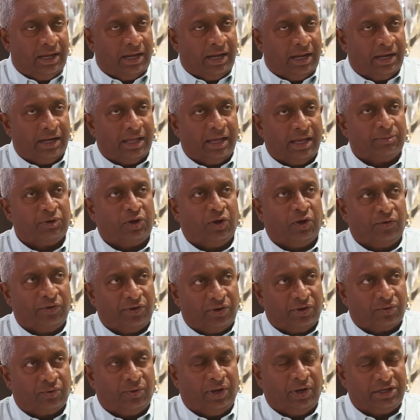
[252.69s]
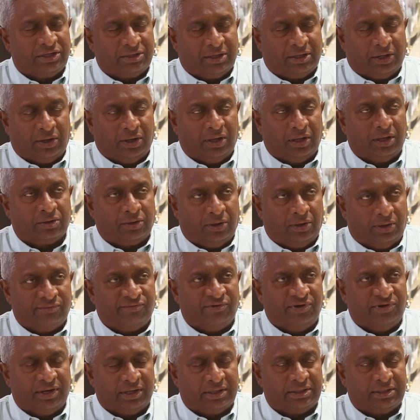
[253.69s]
and I am quite
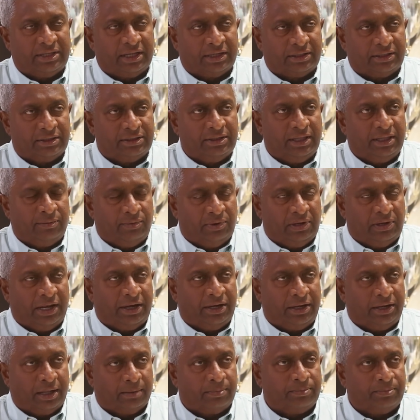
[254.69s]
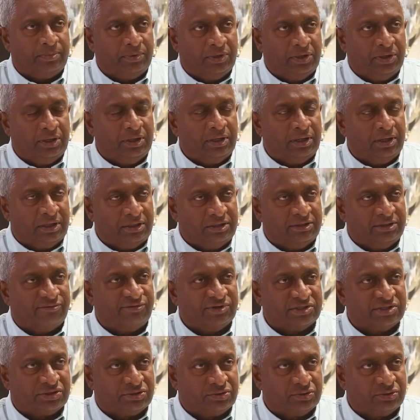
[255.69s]
confident that they will end up in the
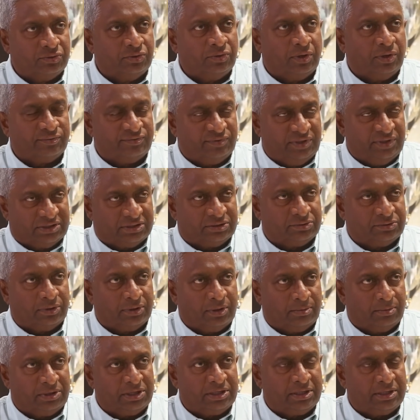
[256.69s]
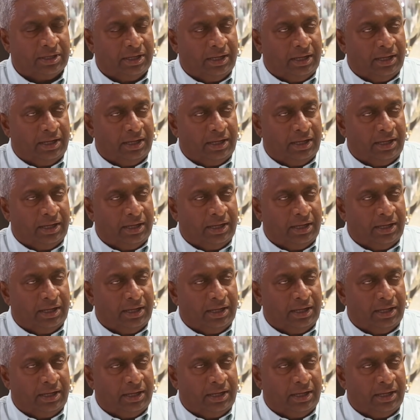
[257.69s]
first 2 of this tournament